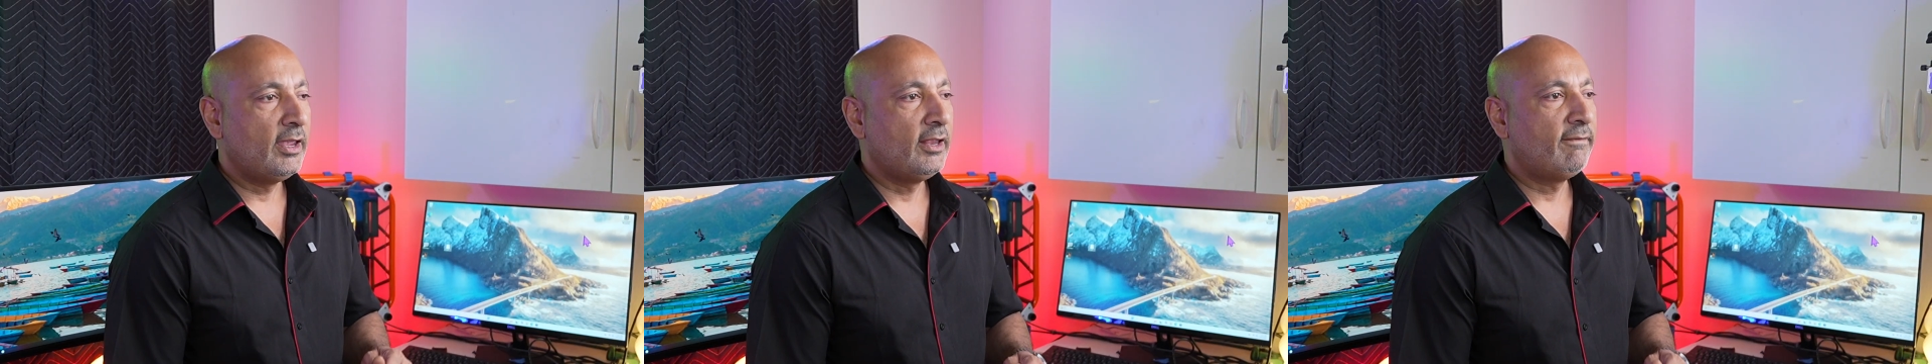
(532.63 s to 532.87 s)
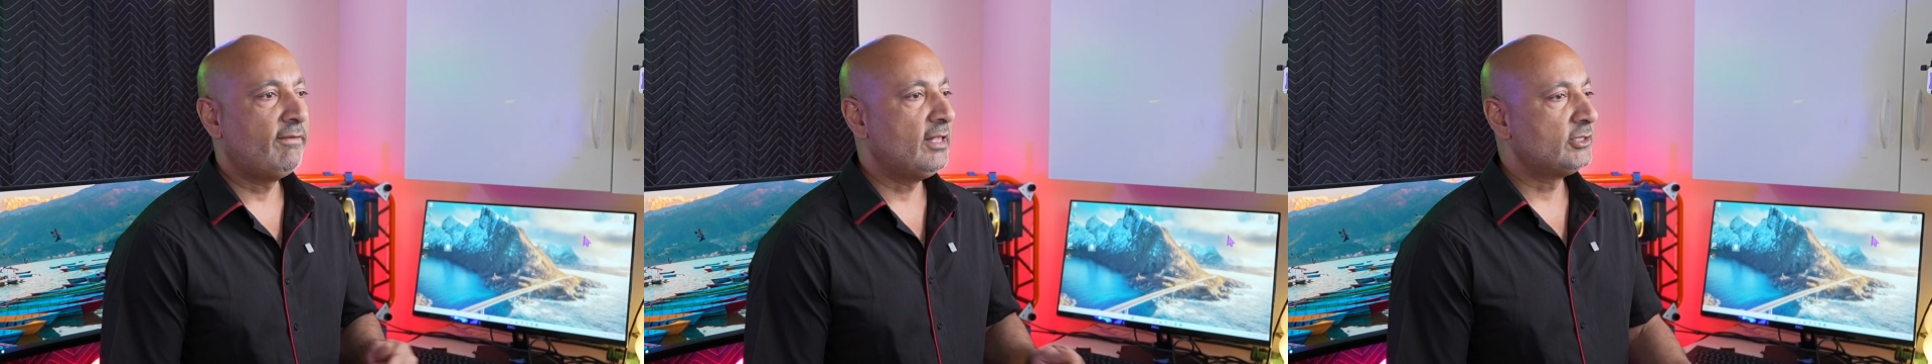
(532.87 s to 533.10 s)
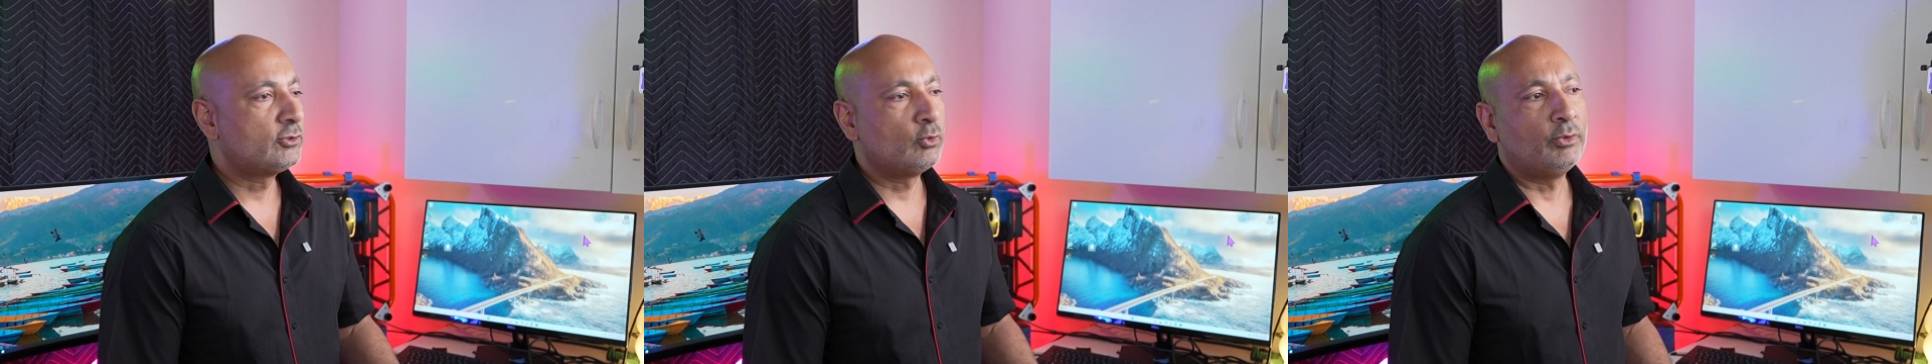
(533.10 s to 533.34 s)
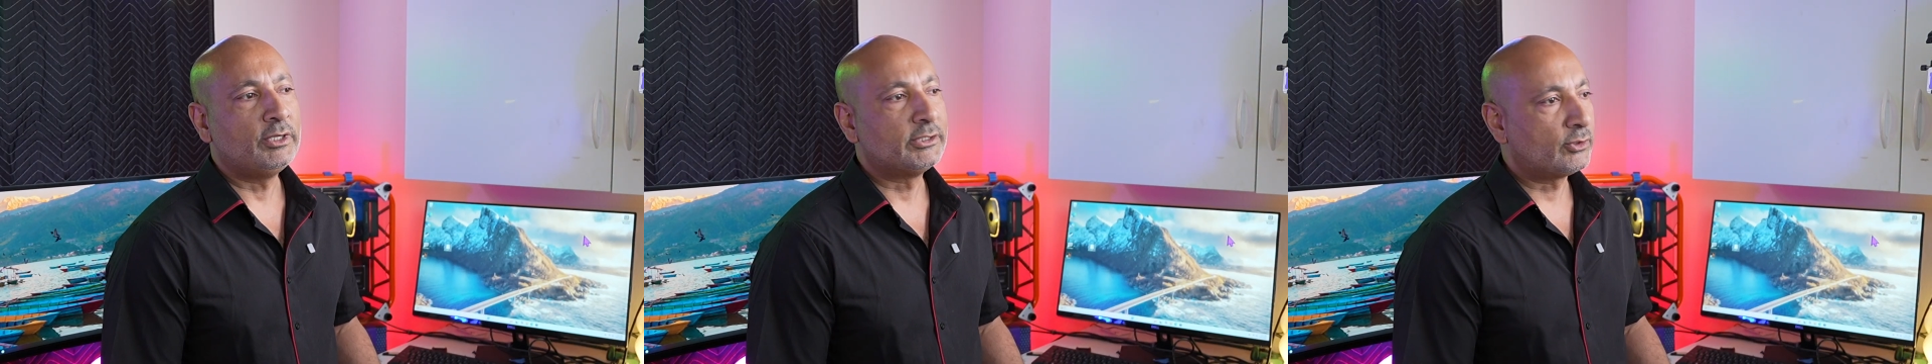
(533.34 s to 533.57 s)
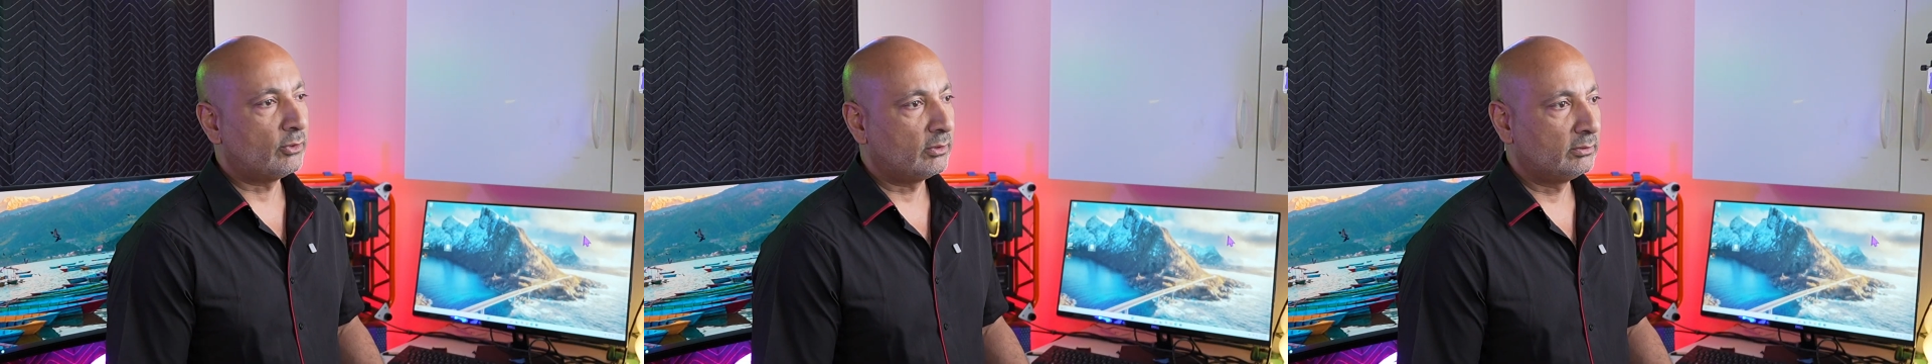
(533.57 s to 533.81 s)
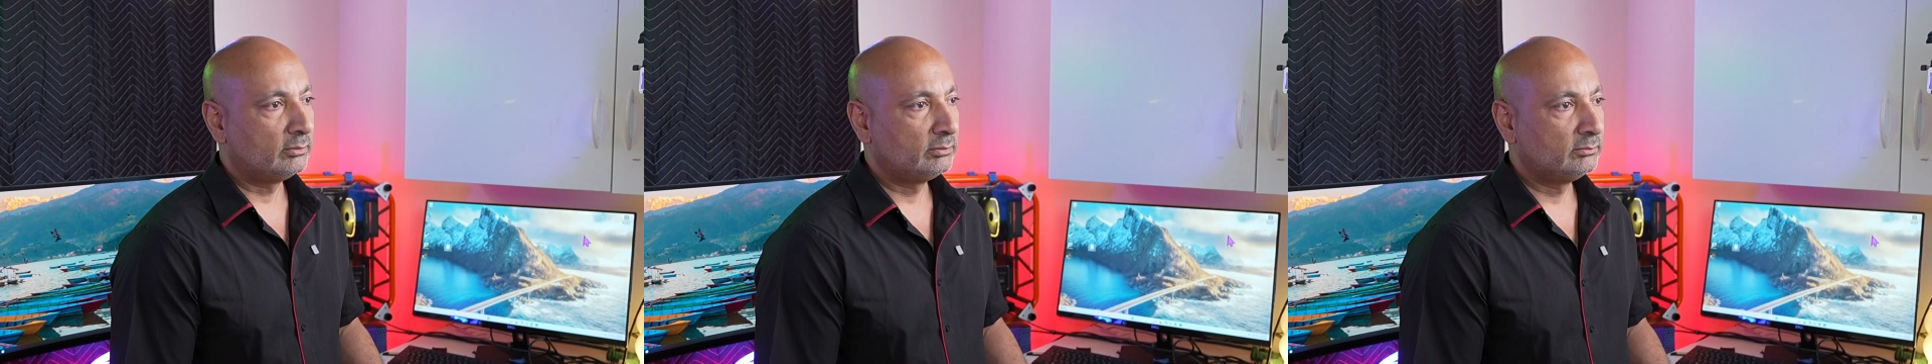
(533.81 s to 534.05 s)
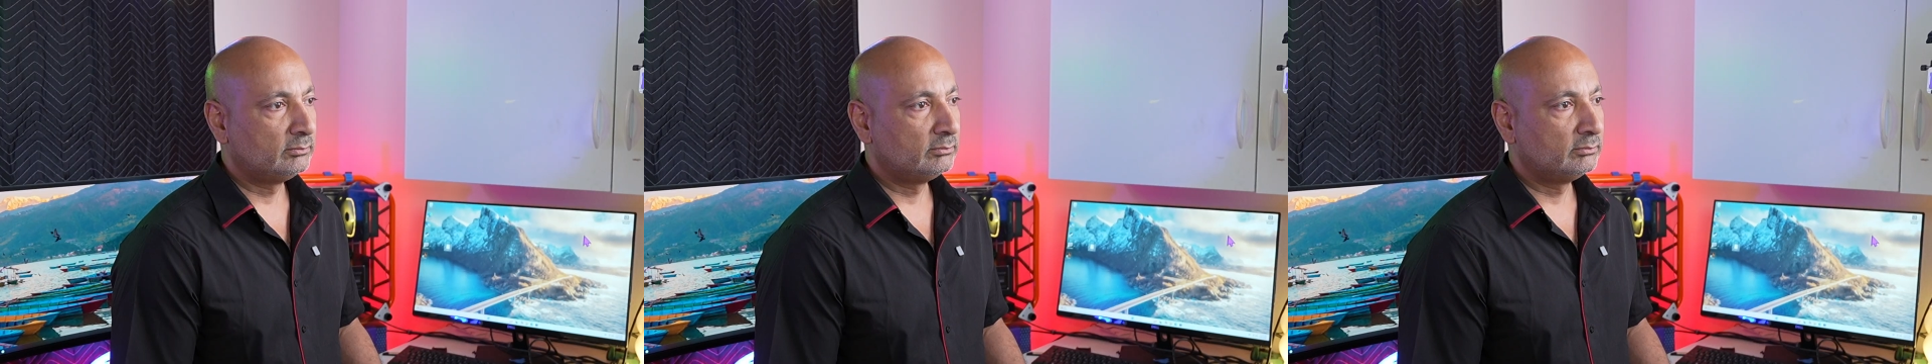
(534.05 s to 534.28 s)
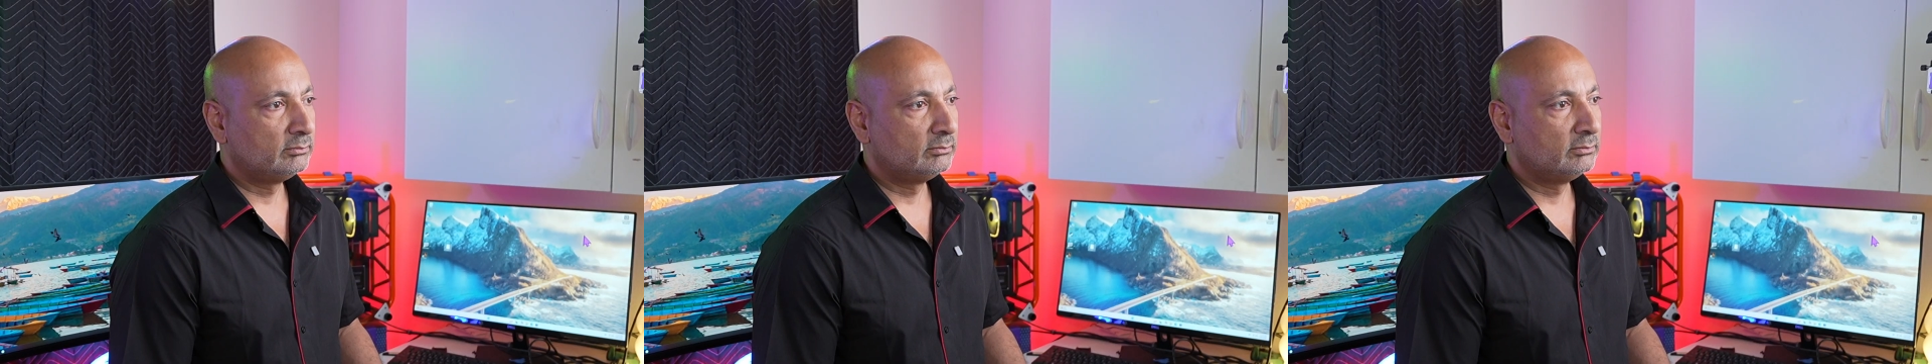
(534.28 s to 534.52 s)
it fails to restore
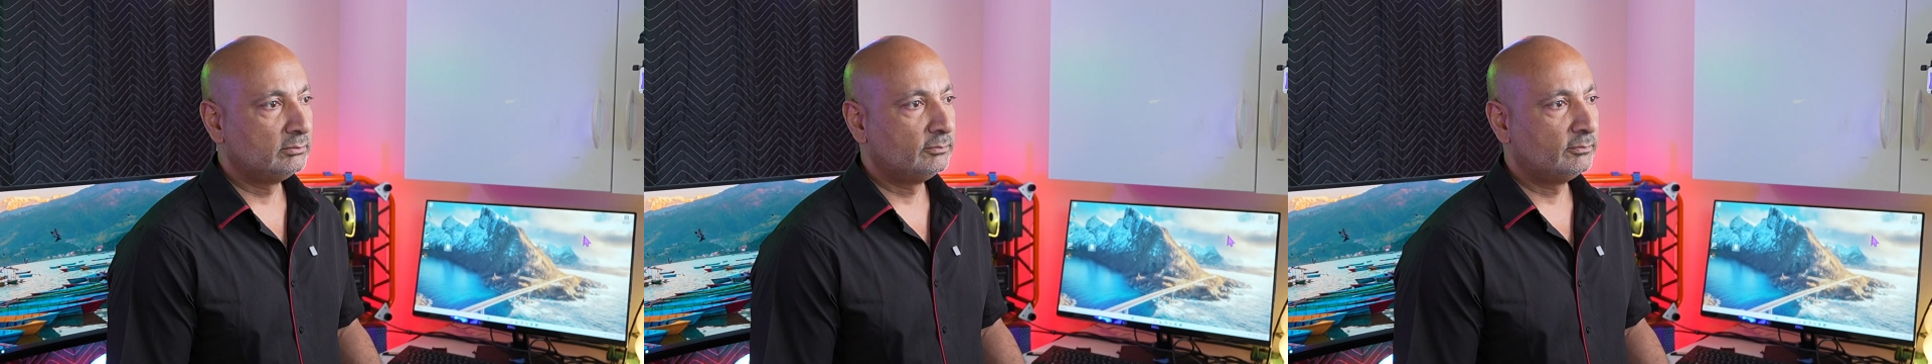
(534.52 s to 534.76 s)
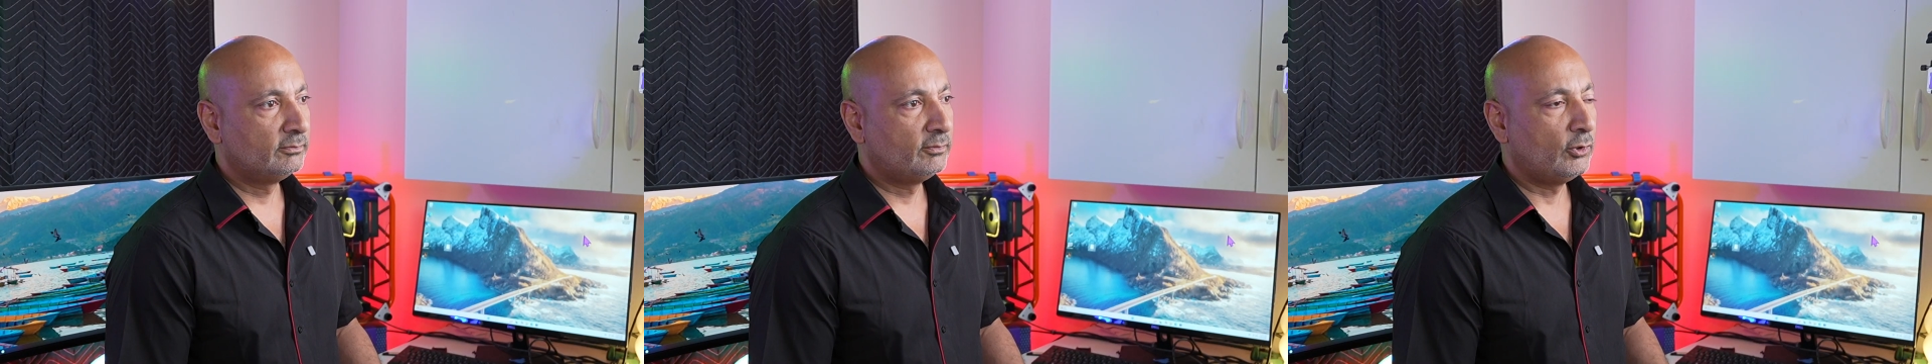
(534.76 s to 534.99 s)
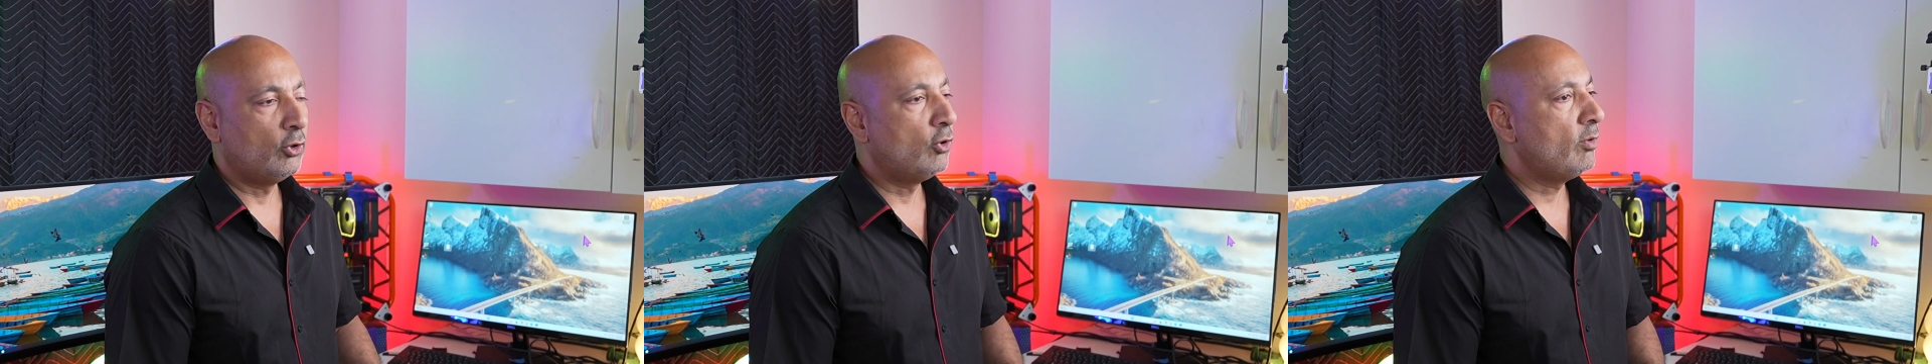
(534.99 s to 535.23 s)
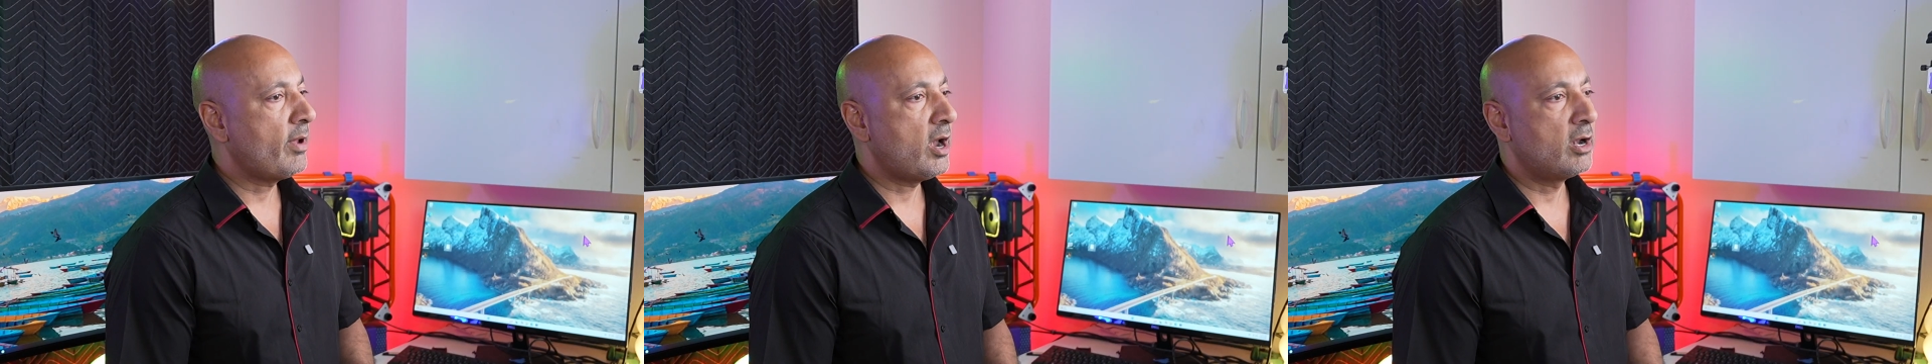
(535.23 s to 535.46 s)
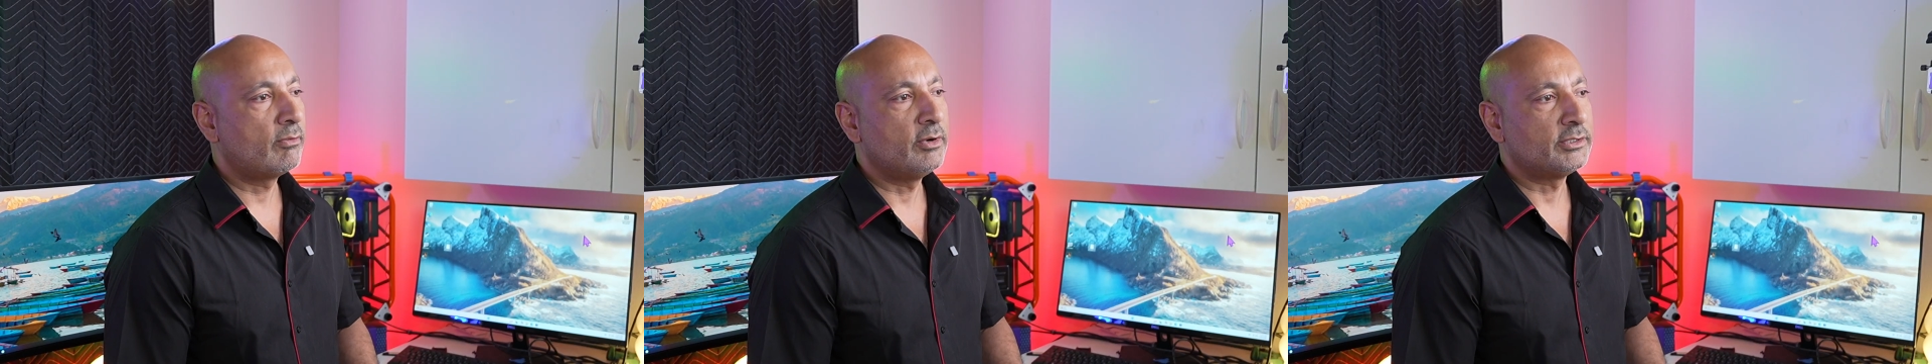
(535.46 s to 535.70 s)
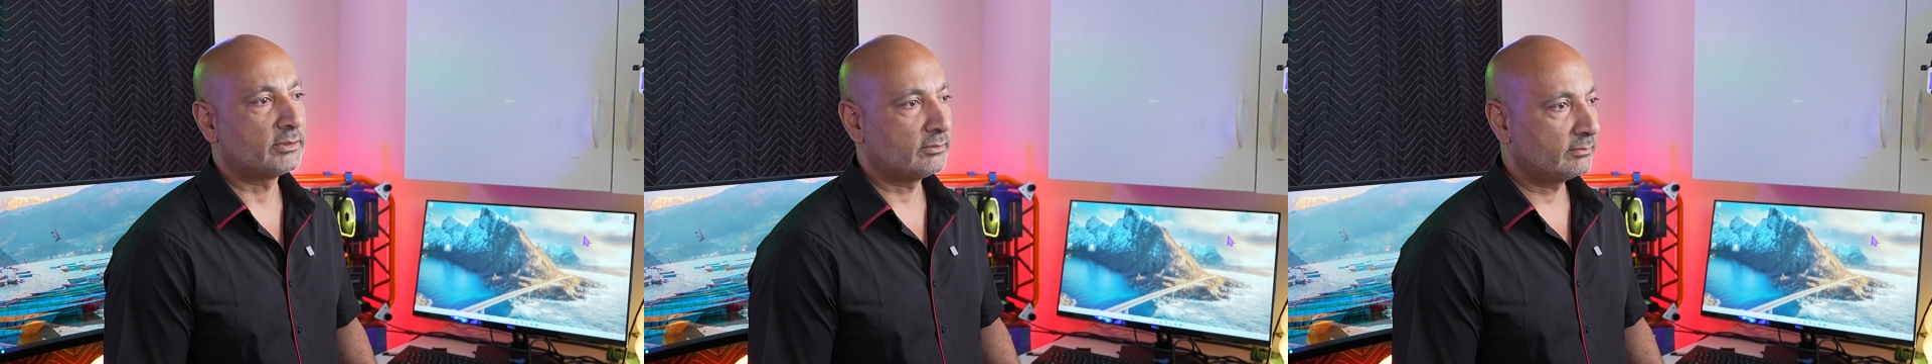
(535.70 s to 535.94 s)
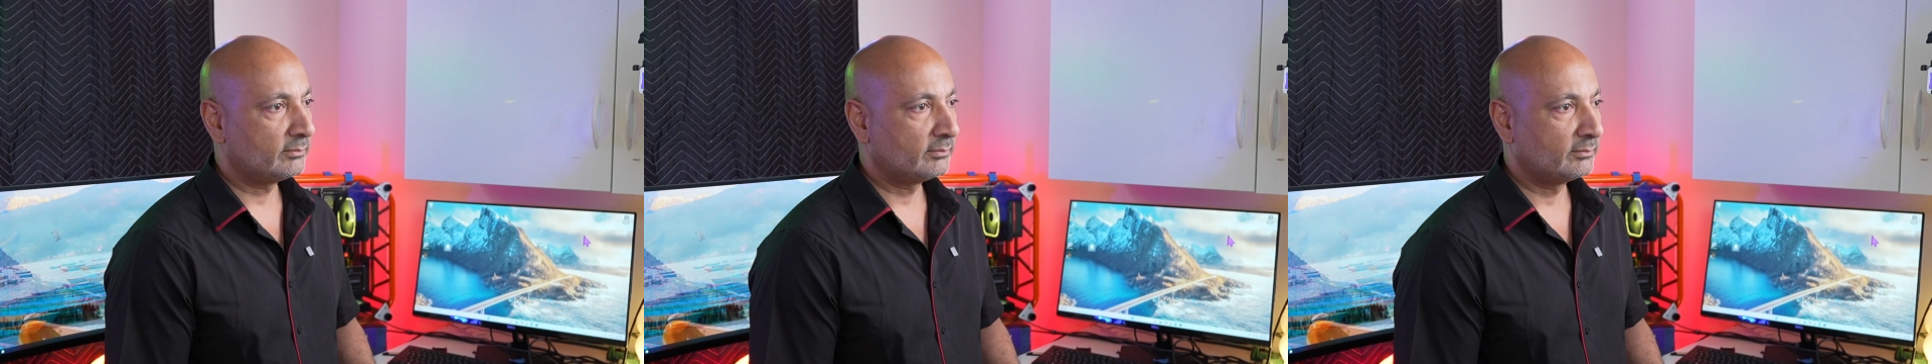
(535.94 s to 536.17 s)
for no apparent reason.